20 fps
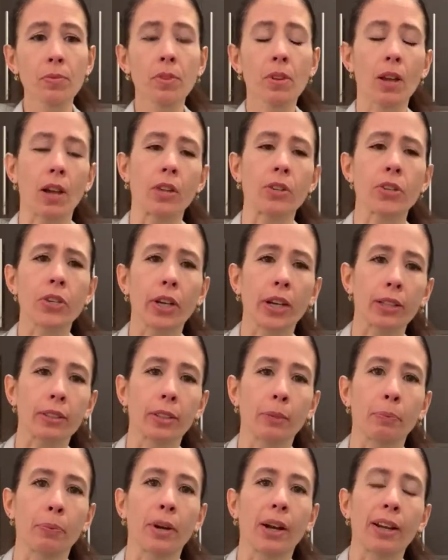and check
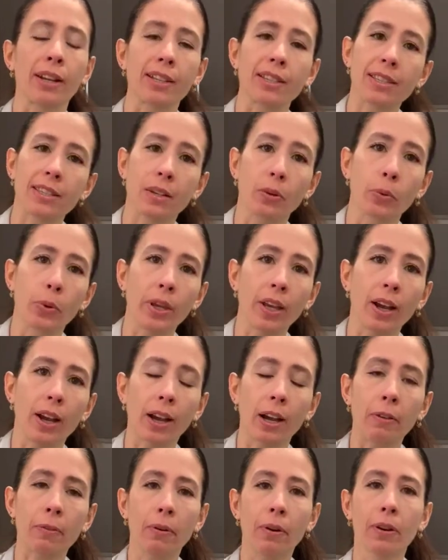the products that we
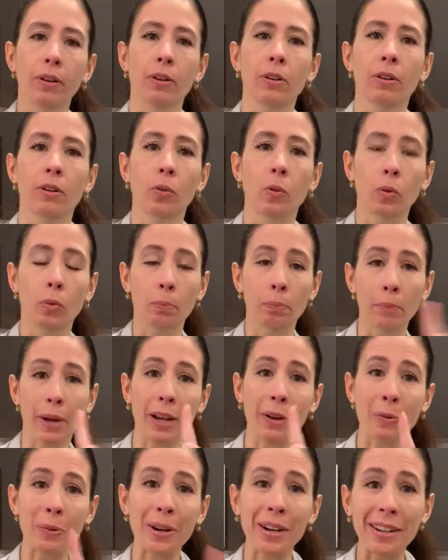have. Buy
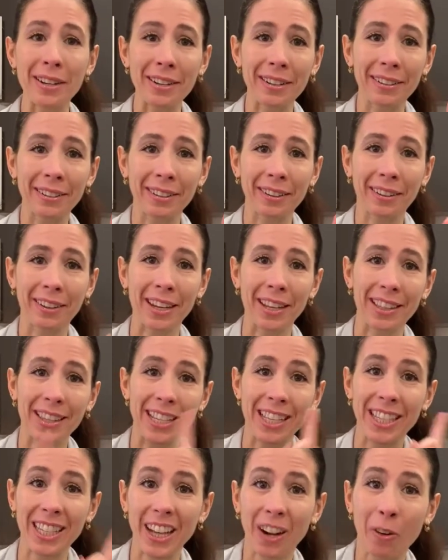one, get the
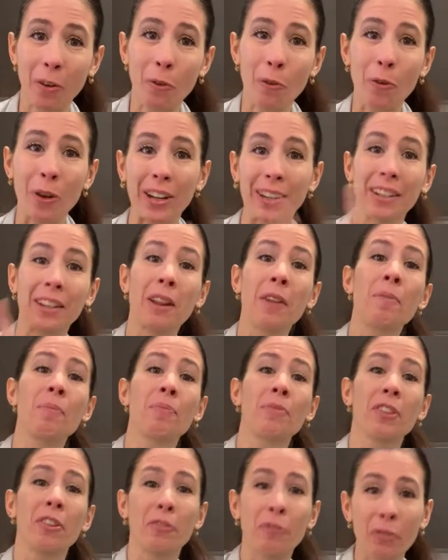second one,
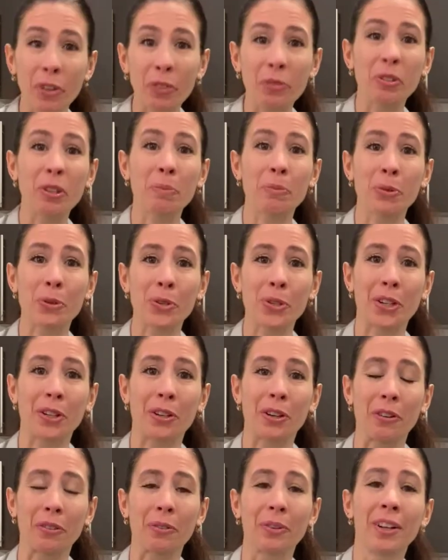50%
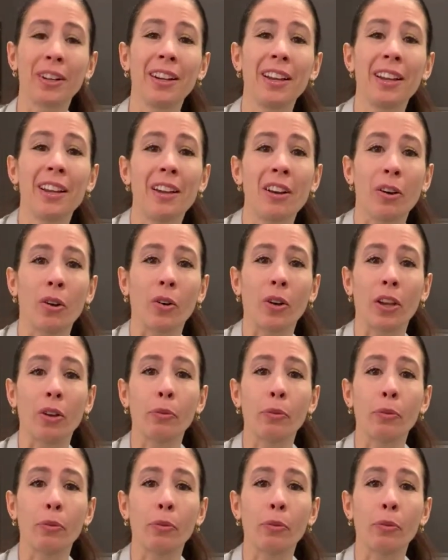off. Okay